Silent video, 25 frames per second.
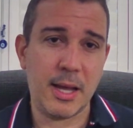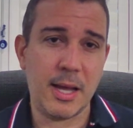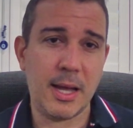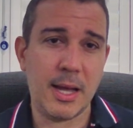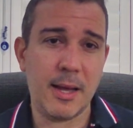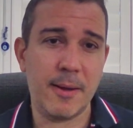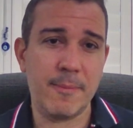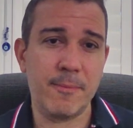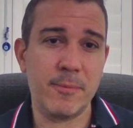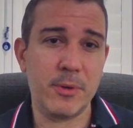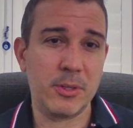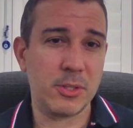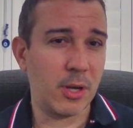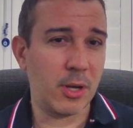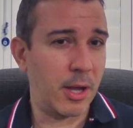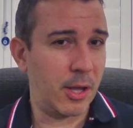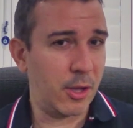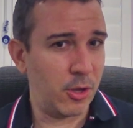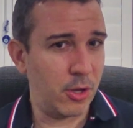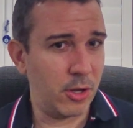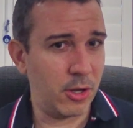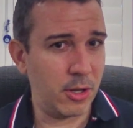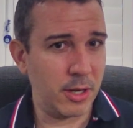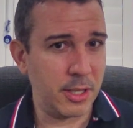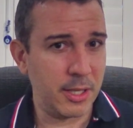retire
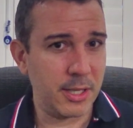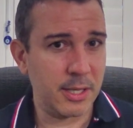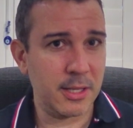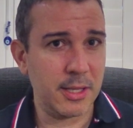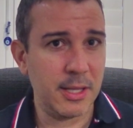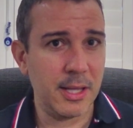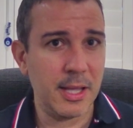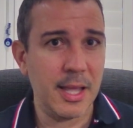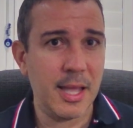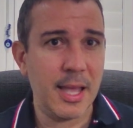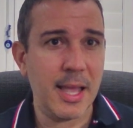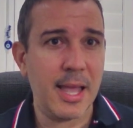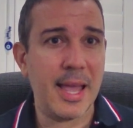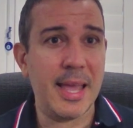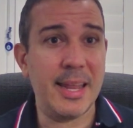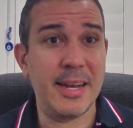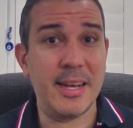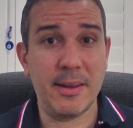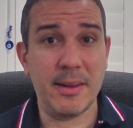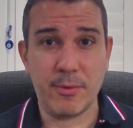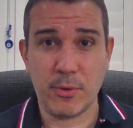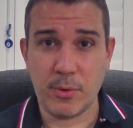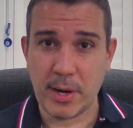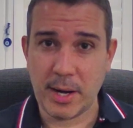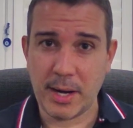earlier, and
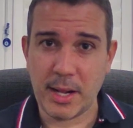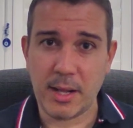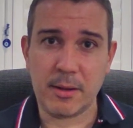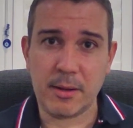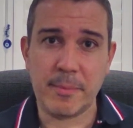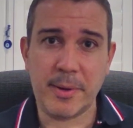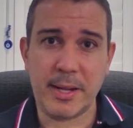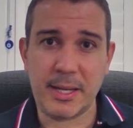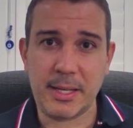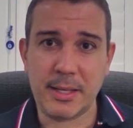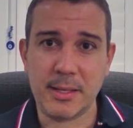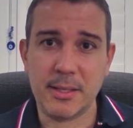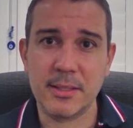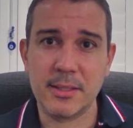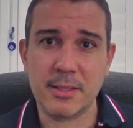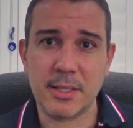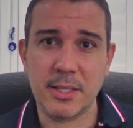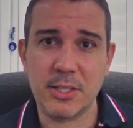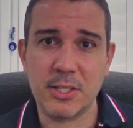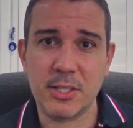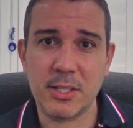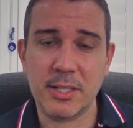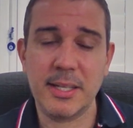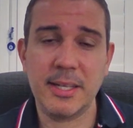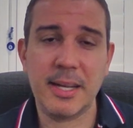never run out of money,
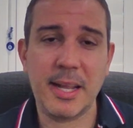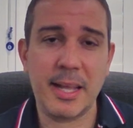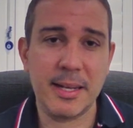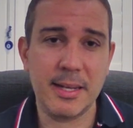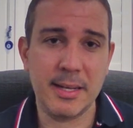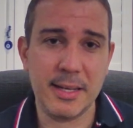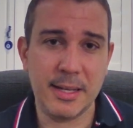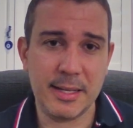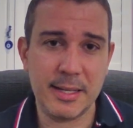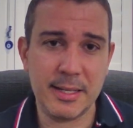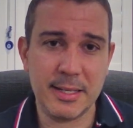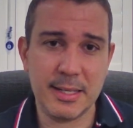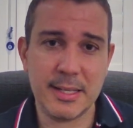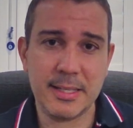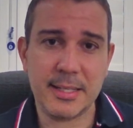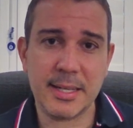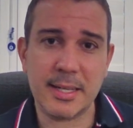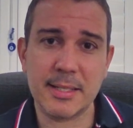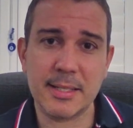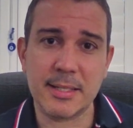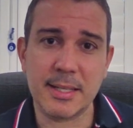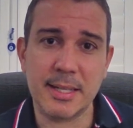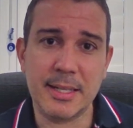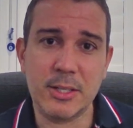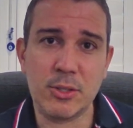essentially. And it
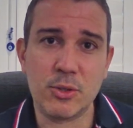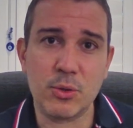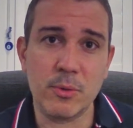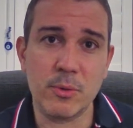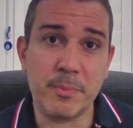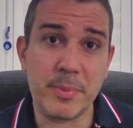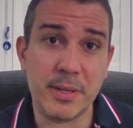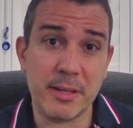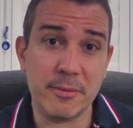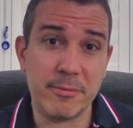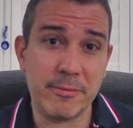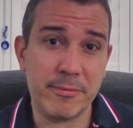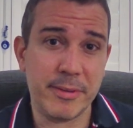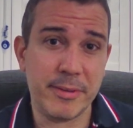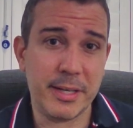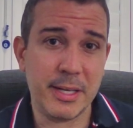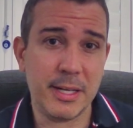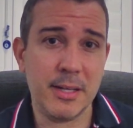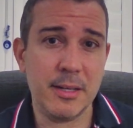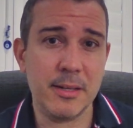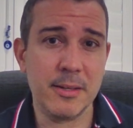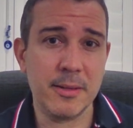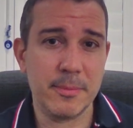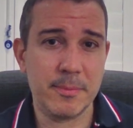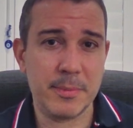does lead to a bigger
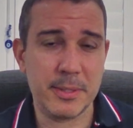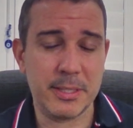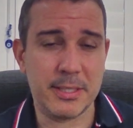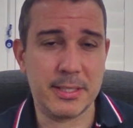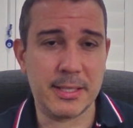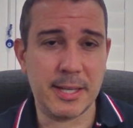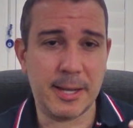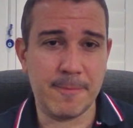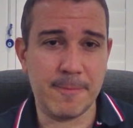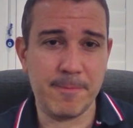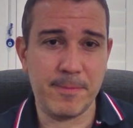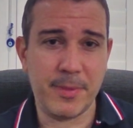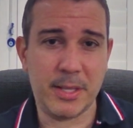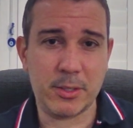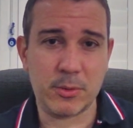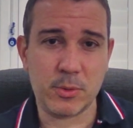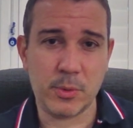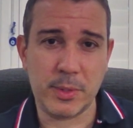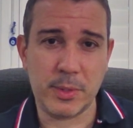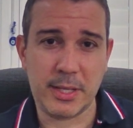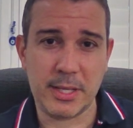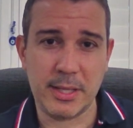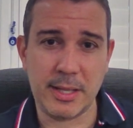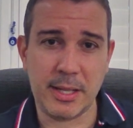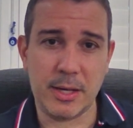figure, but that's where
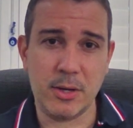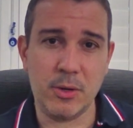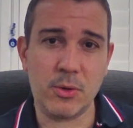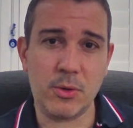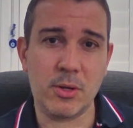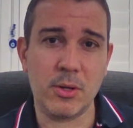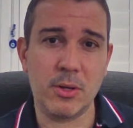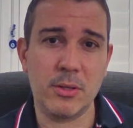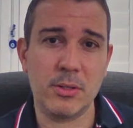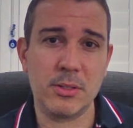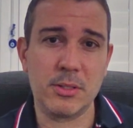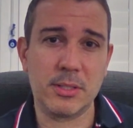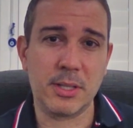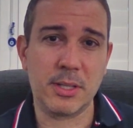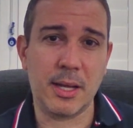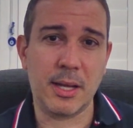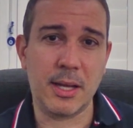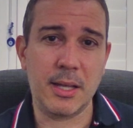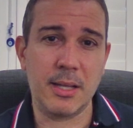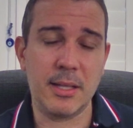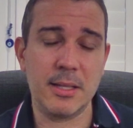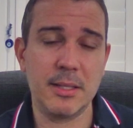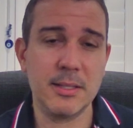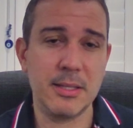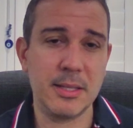we can then look at
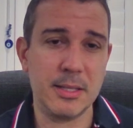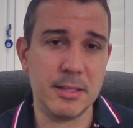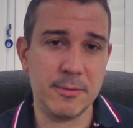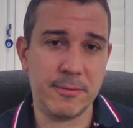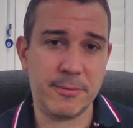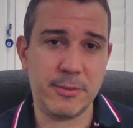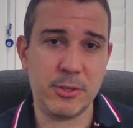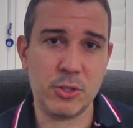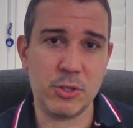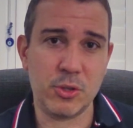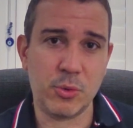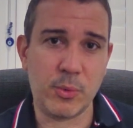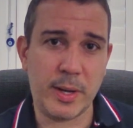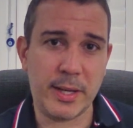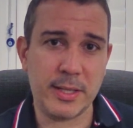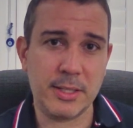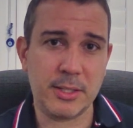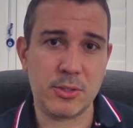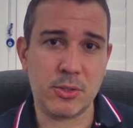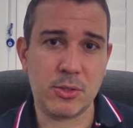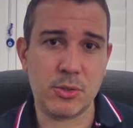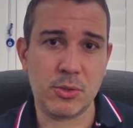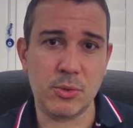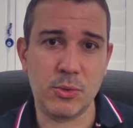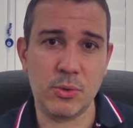in the future ways
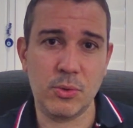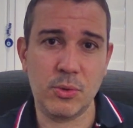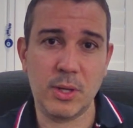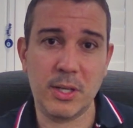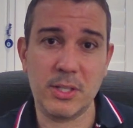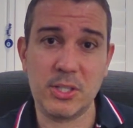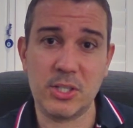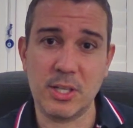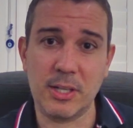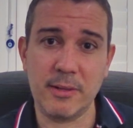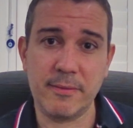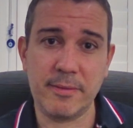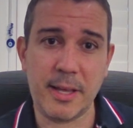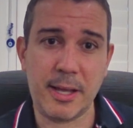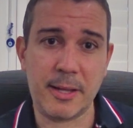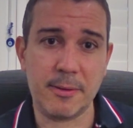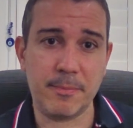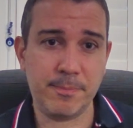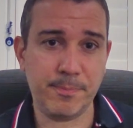to achieve that.